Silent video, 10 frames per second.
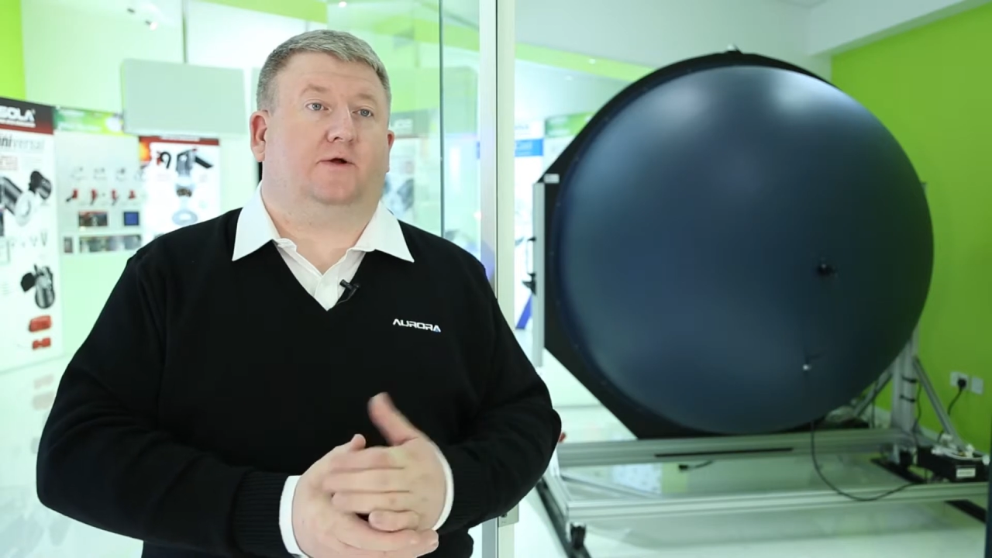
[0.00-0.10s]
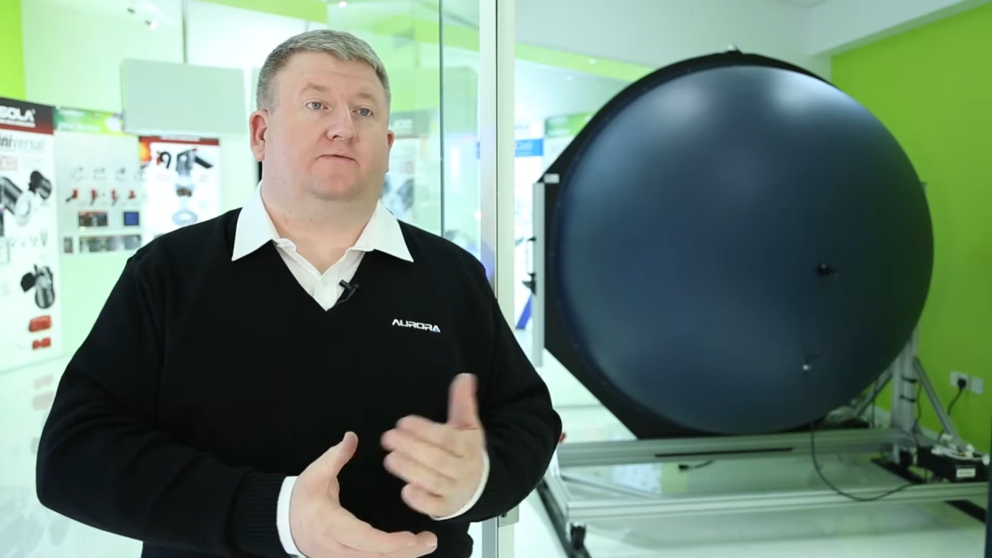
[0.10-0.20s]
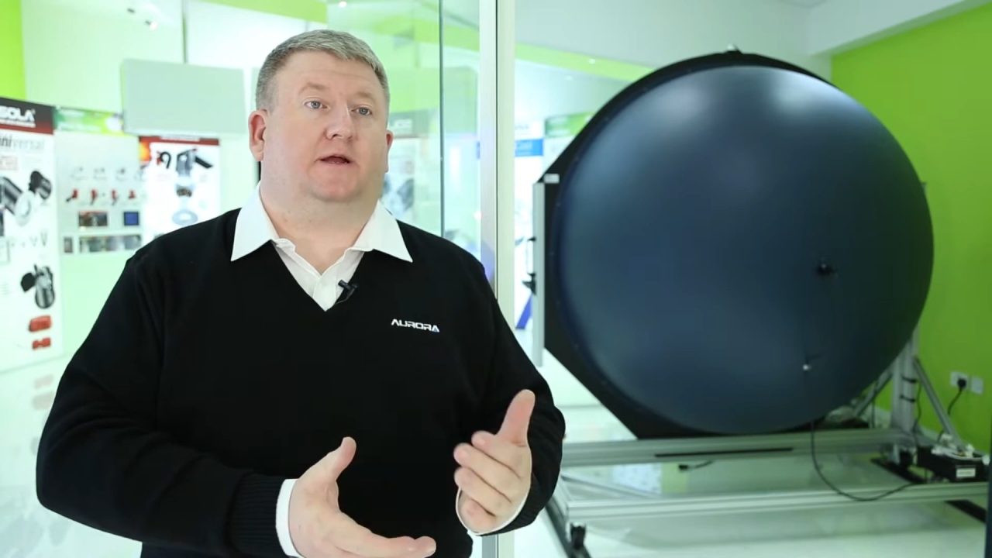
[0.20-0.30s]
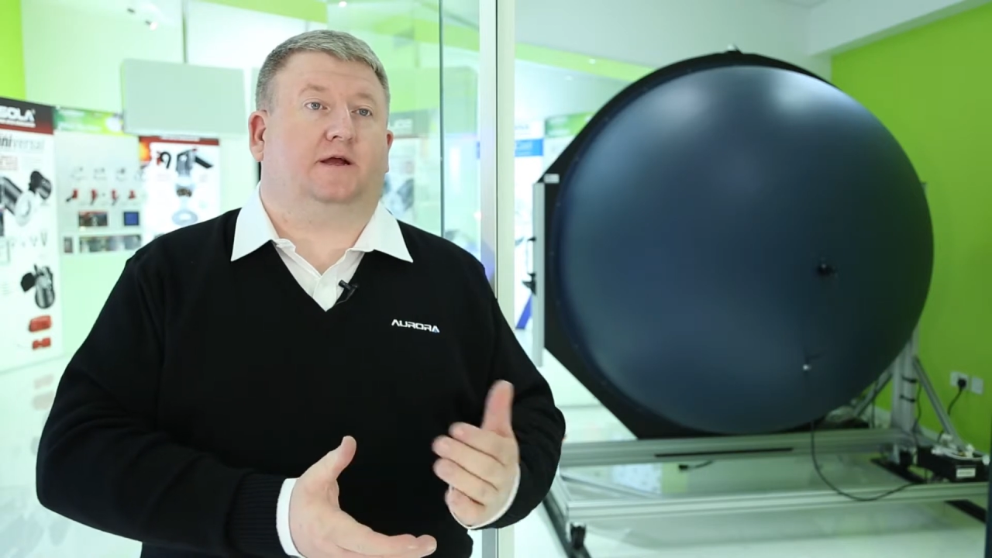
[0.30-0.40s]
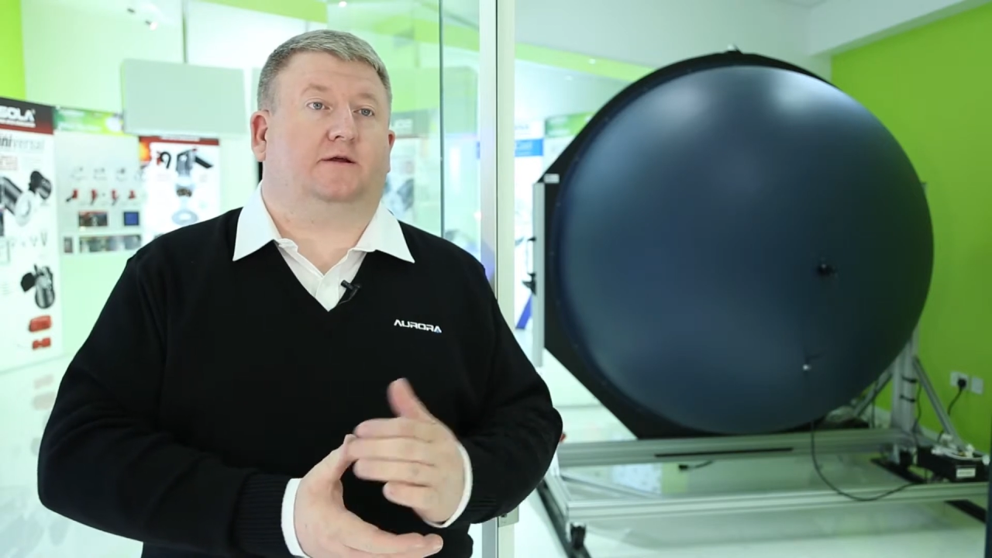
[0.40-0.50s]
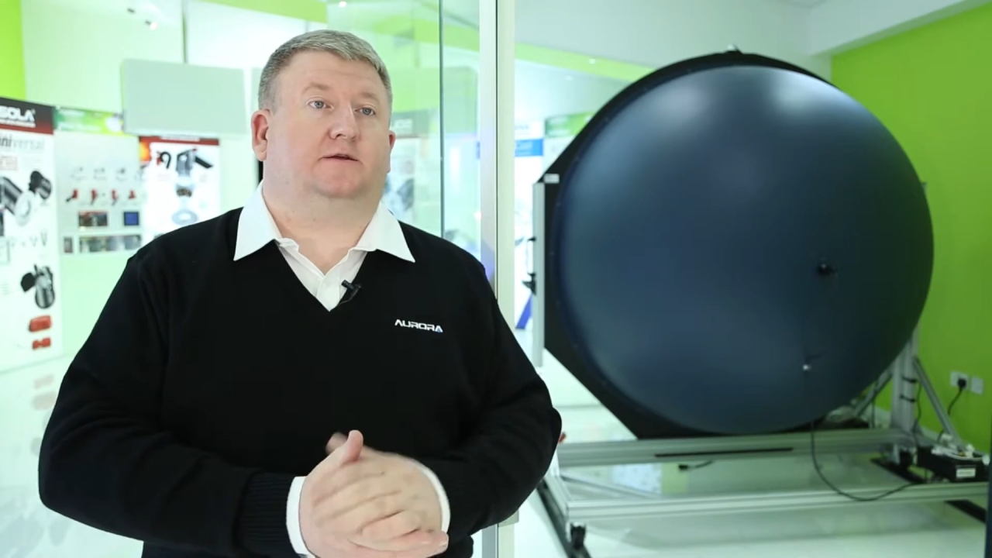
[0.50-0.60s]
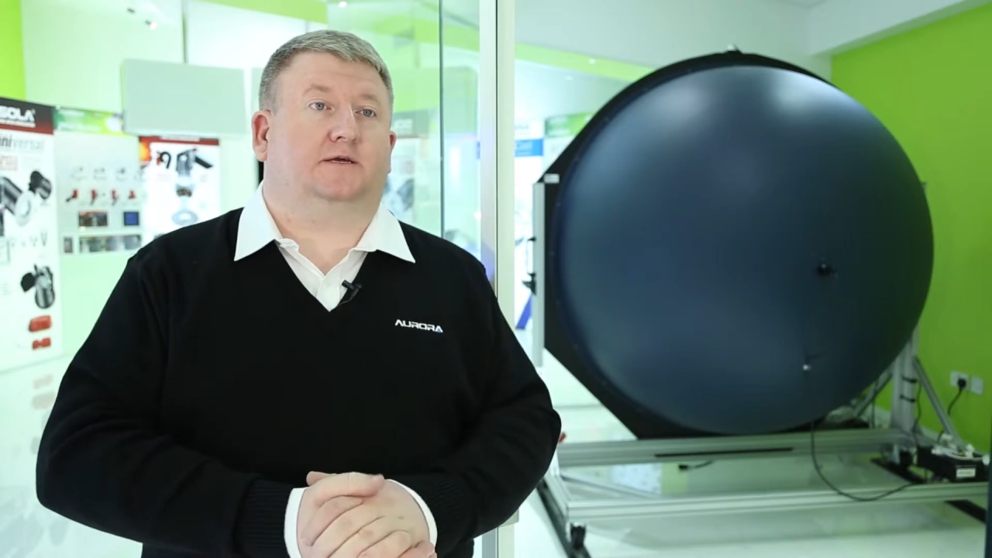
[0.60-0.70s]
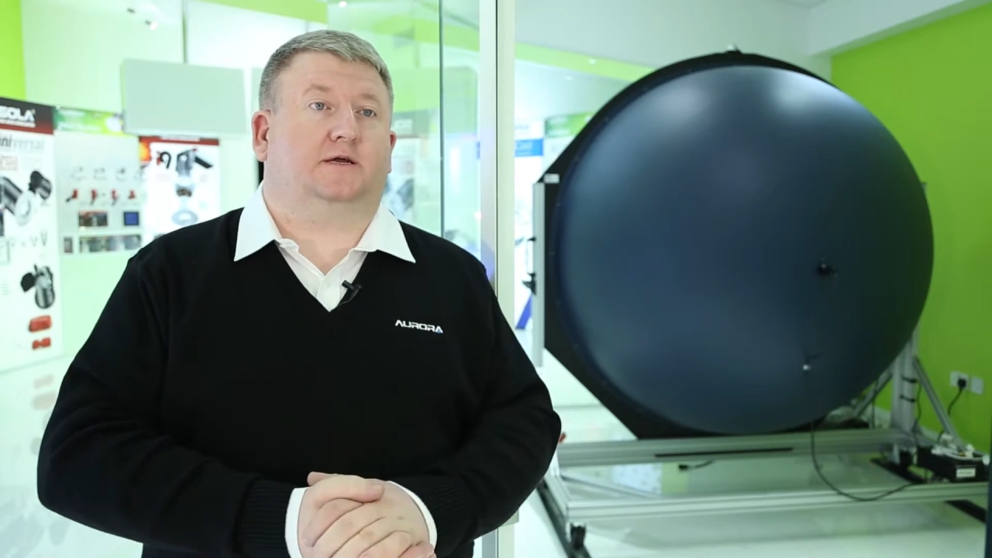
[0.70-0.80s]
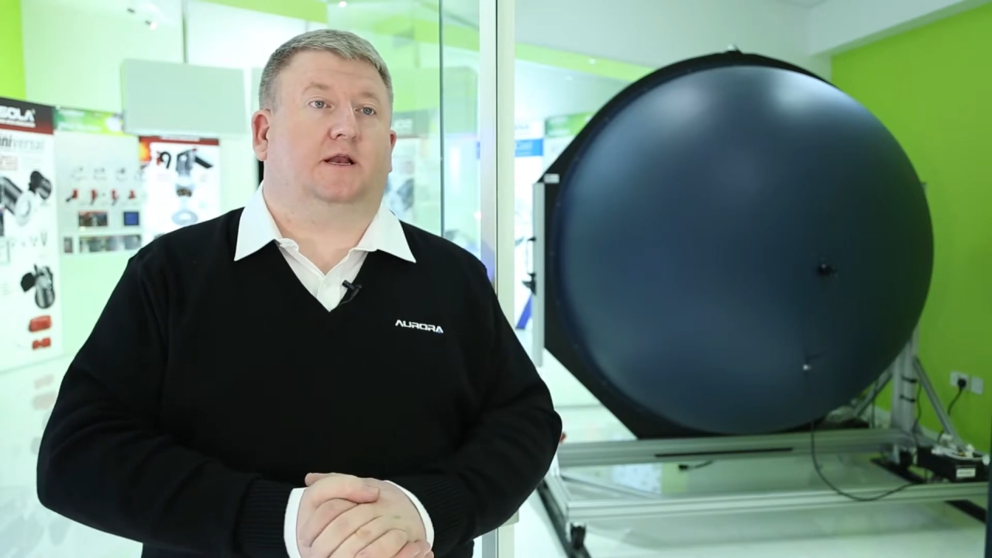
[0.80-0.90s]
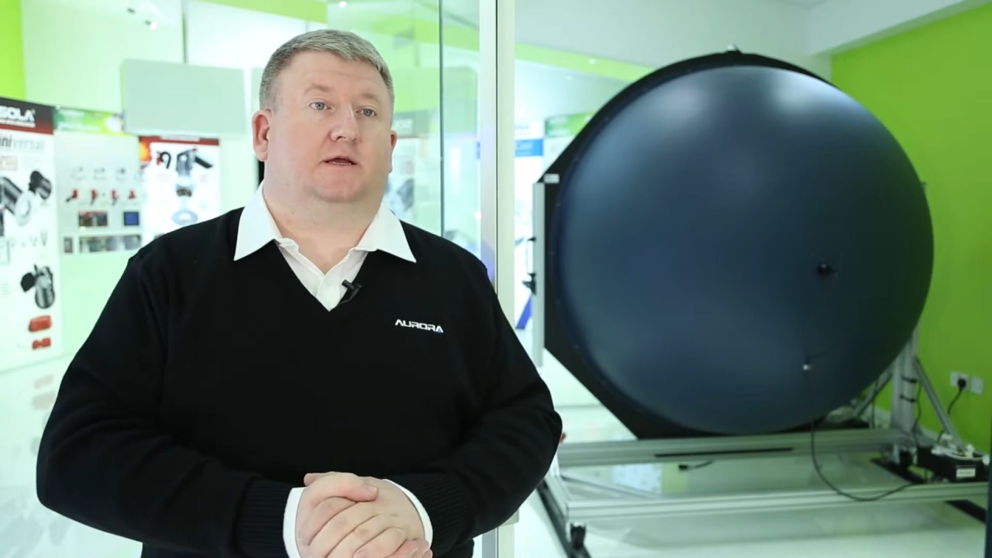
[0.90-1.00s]
when
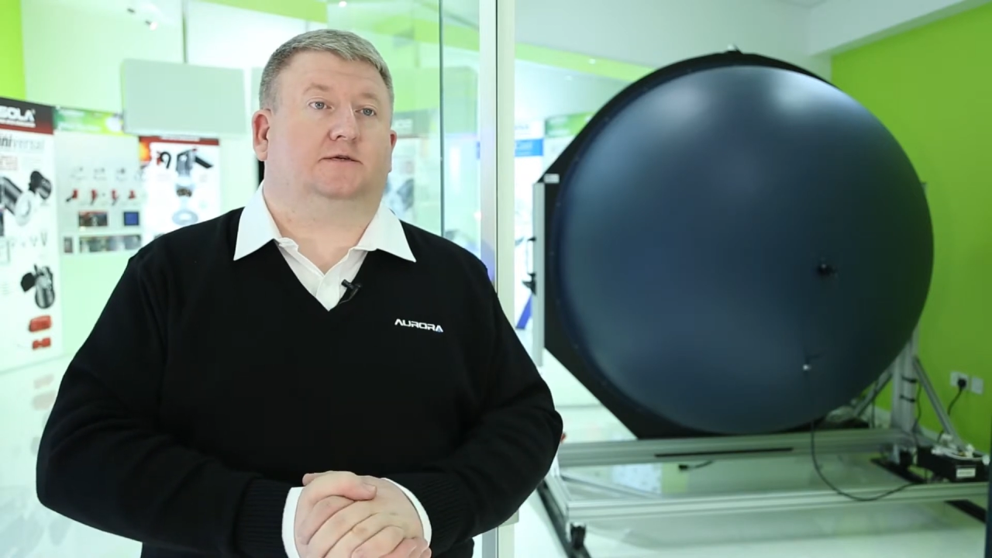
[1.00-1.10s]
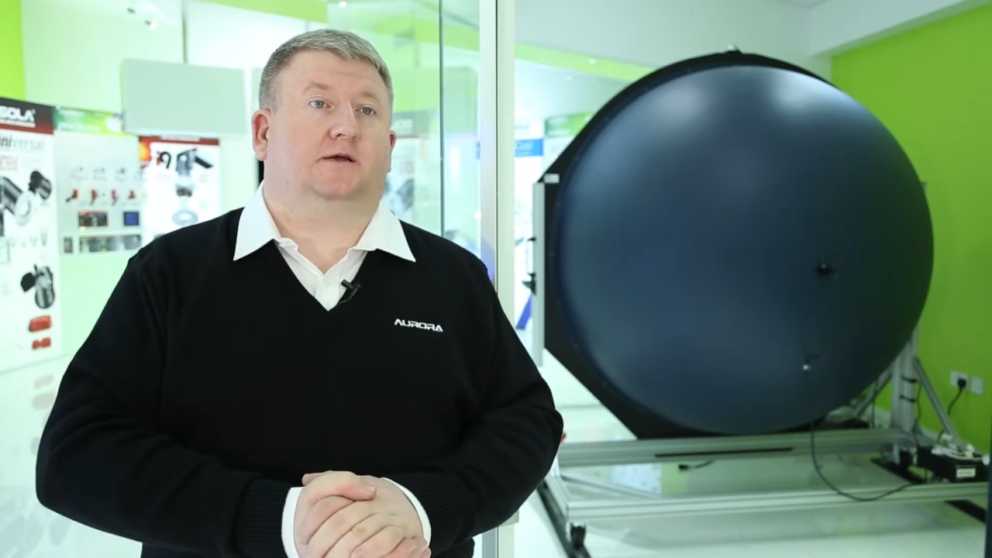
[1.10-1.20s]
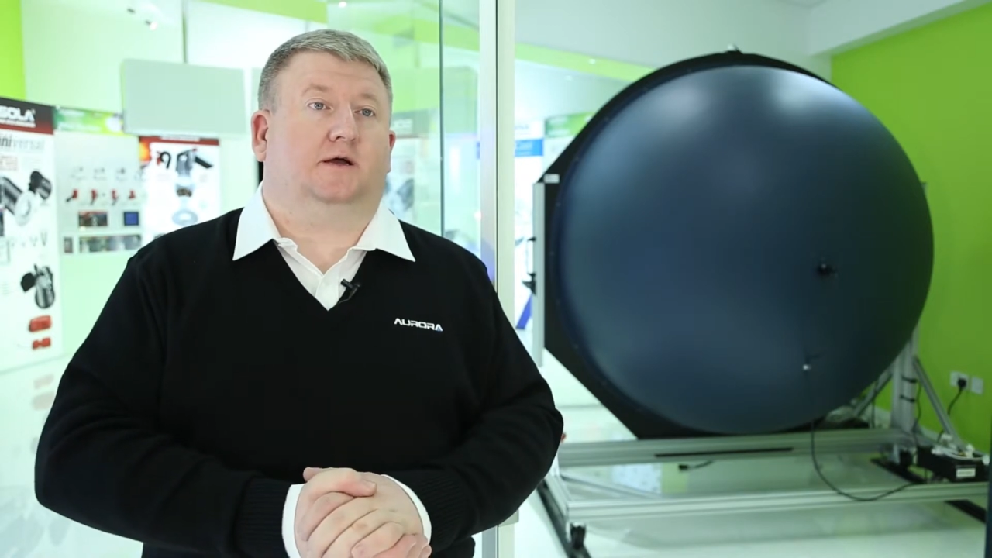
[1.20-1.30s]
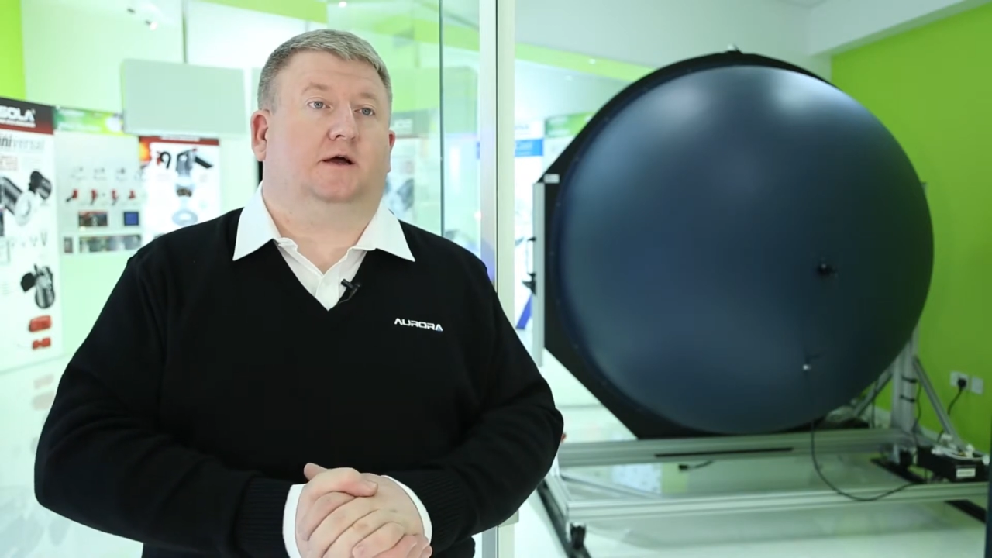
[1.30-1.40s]
recognising colours